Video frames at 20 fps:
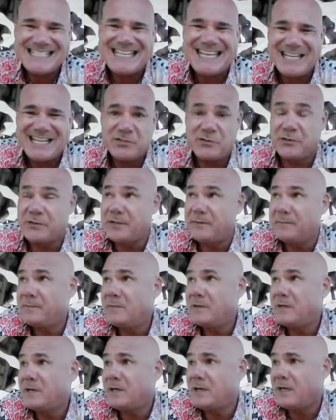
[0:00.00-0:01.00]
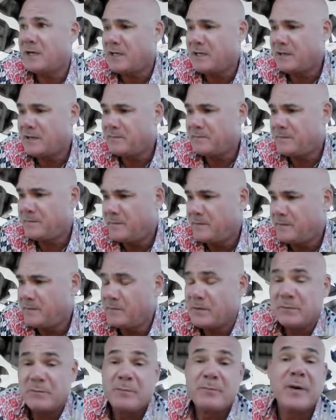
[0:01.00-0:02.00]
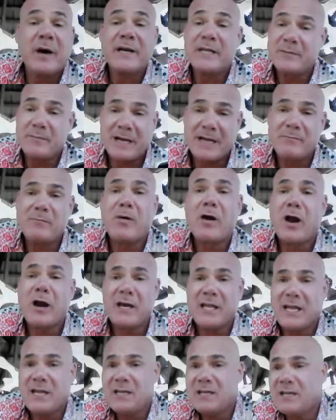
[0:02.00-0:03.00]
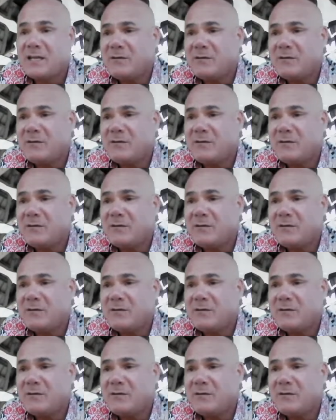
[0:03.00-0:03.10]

schedule them, the buddy of mine, Marty,